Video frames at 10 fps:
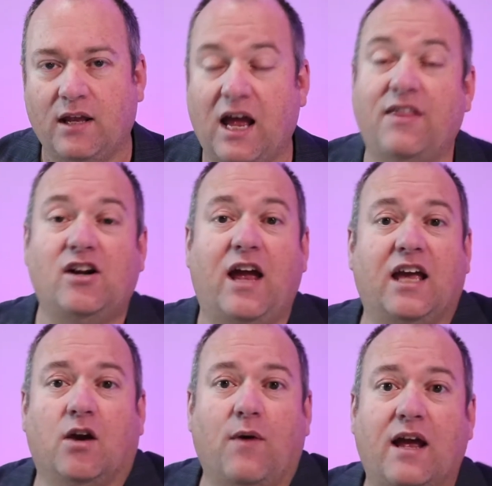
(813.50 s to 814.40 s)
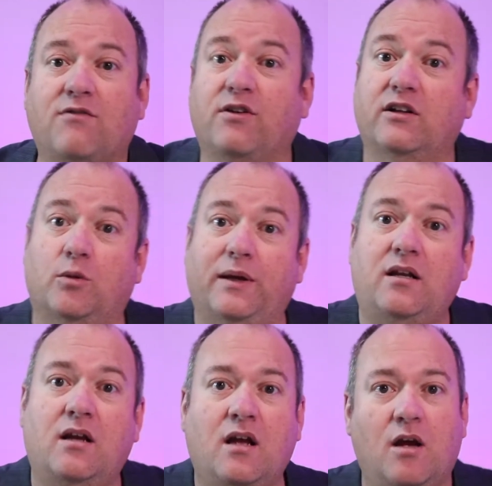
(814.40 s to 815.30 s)
And then I'll hang around for a little bit,
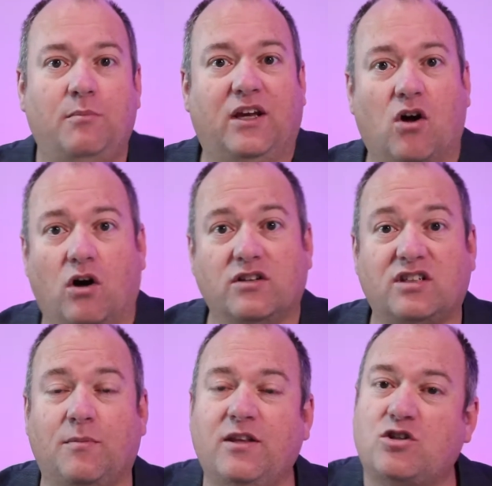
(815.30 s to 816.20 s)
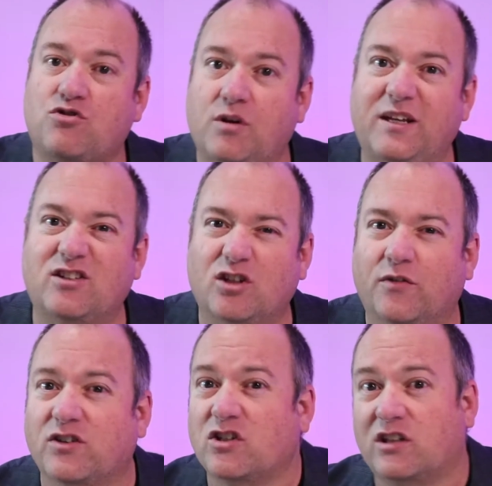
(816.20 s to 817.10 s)
because some of the streaming
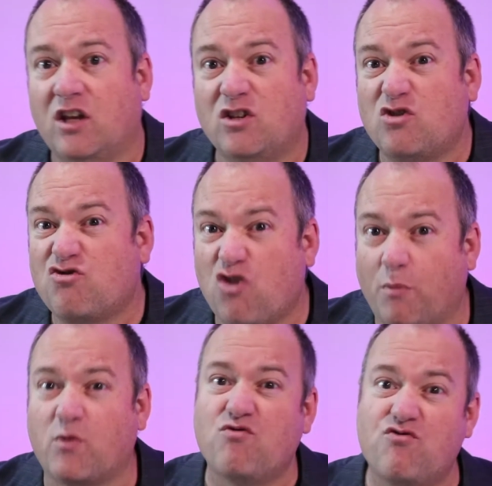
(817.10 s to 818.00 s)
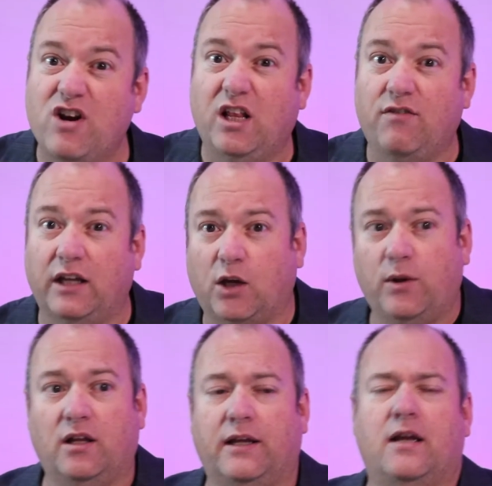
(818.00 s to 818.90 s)
services drop really, really
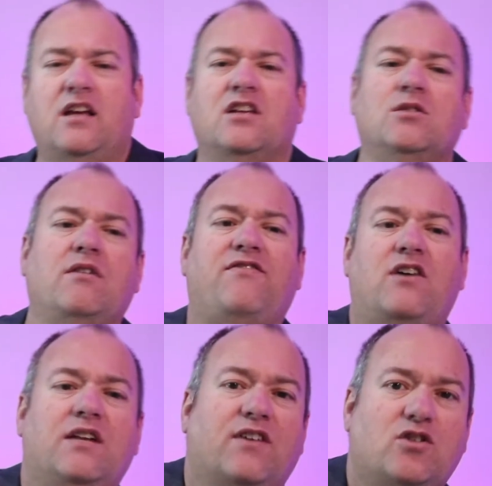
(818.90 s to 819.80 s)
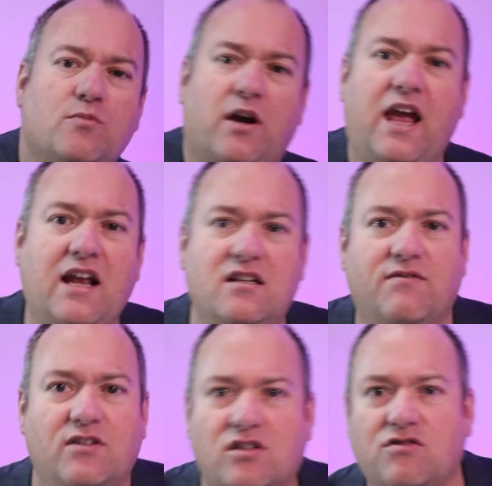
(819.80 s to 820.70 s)
quickly. So I find if I do my end of
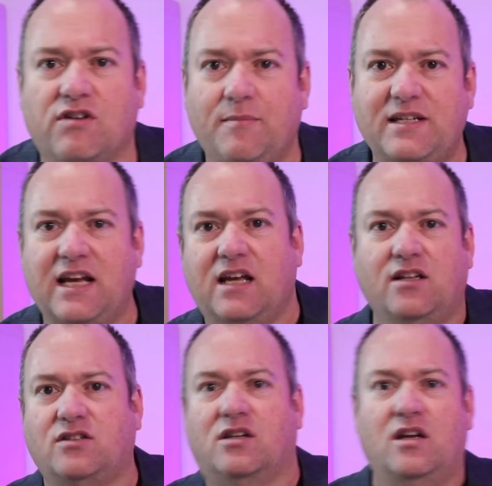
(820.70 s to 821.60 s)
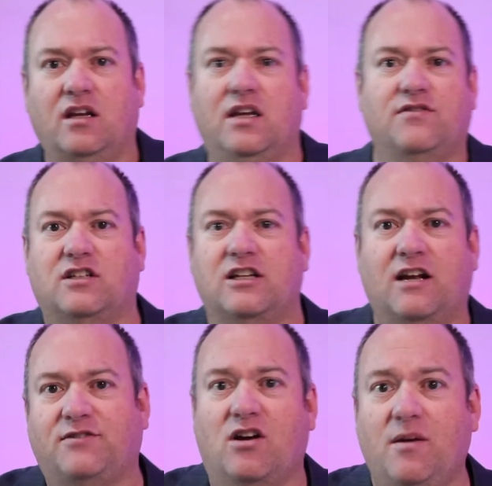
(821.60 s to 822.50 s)
the stream dance, gives it
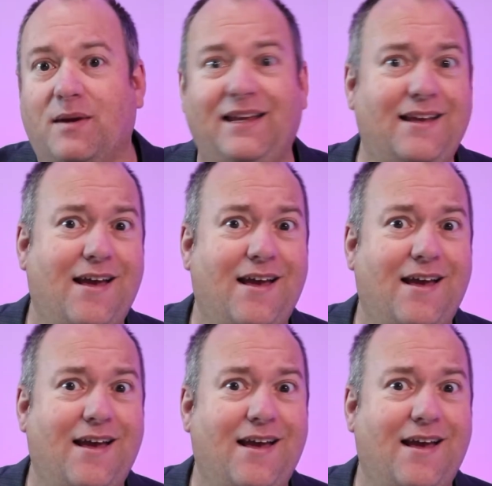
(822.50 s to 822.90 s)
enough time. Yeah.